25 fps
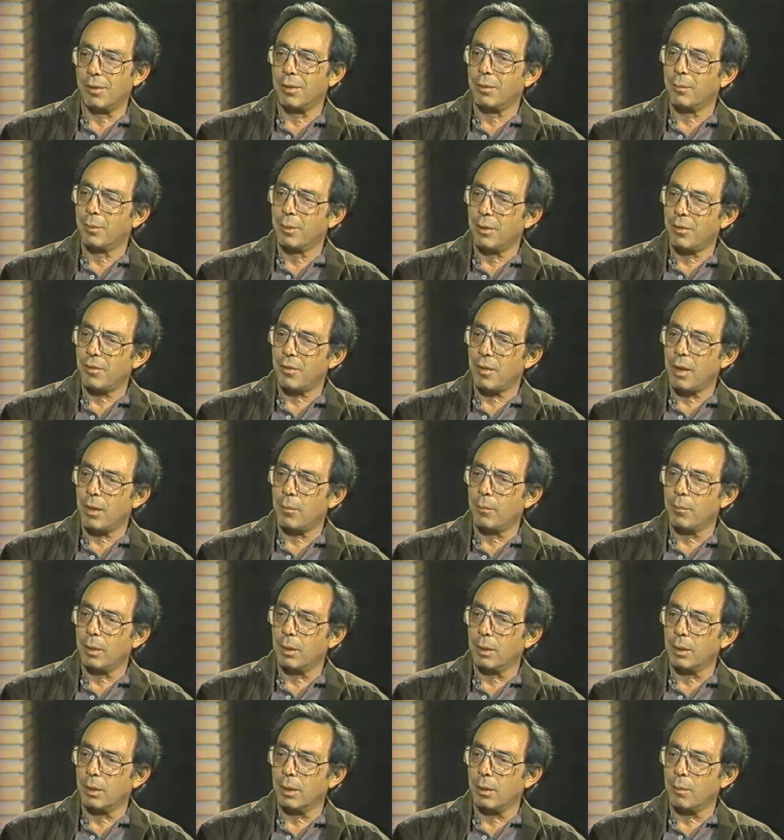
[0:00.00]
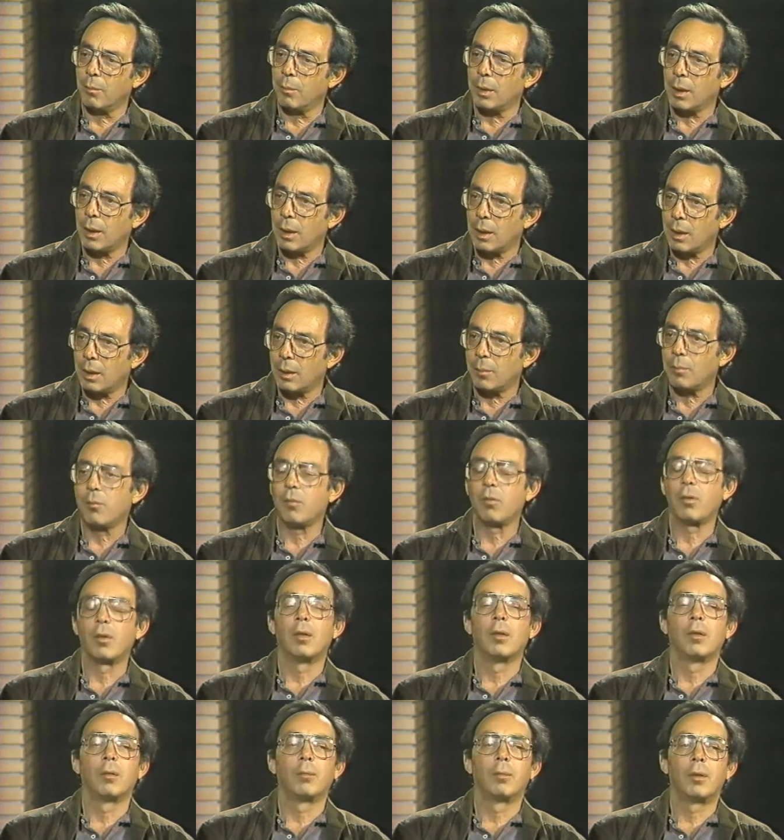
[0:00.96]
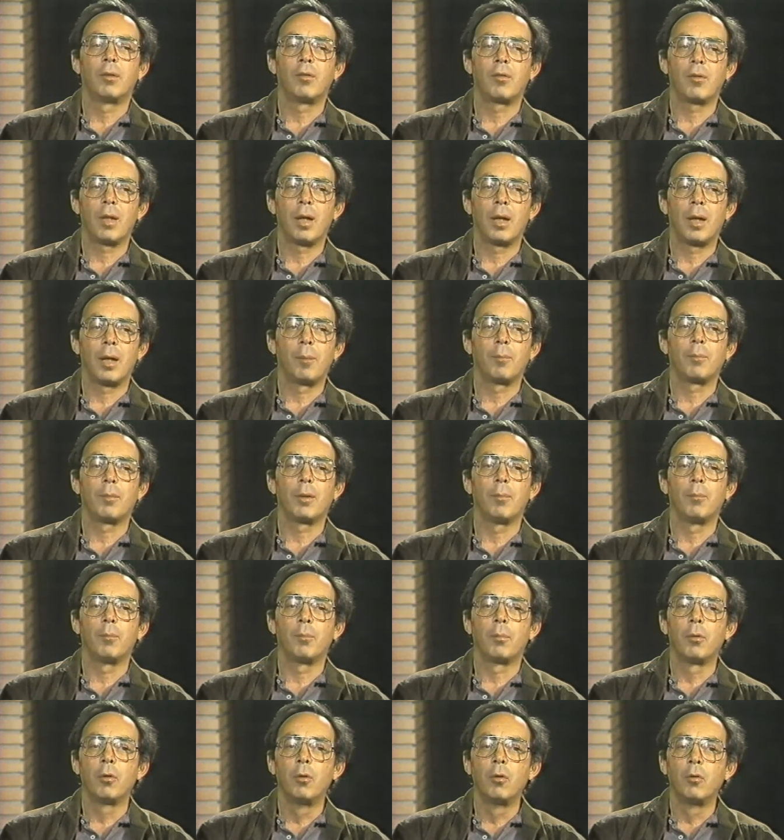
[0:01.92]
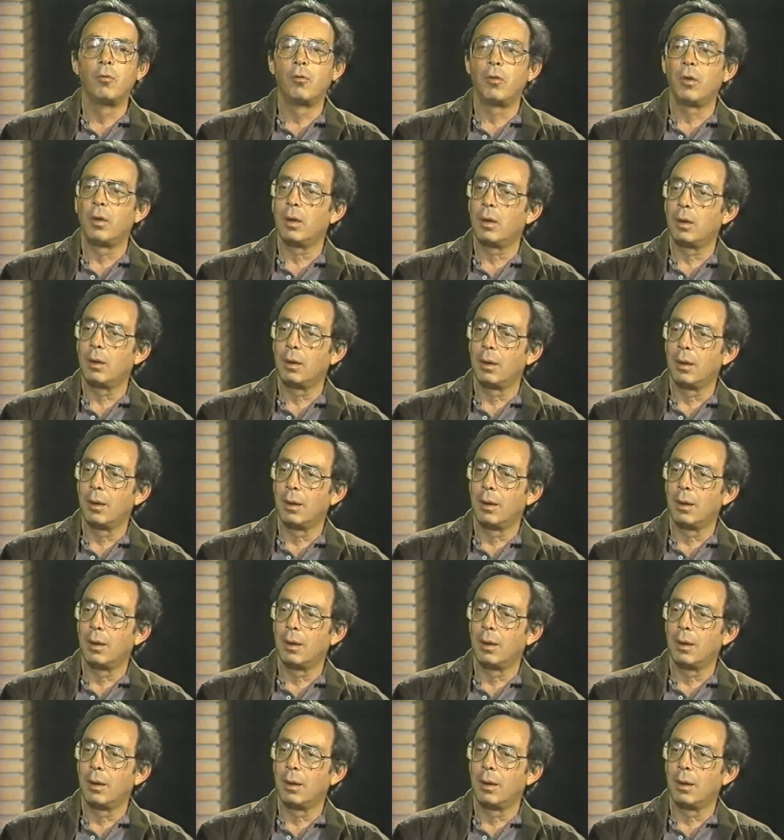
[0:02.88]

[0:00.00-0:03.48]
and nobody stopped building bombs and nobody stopped improving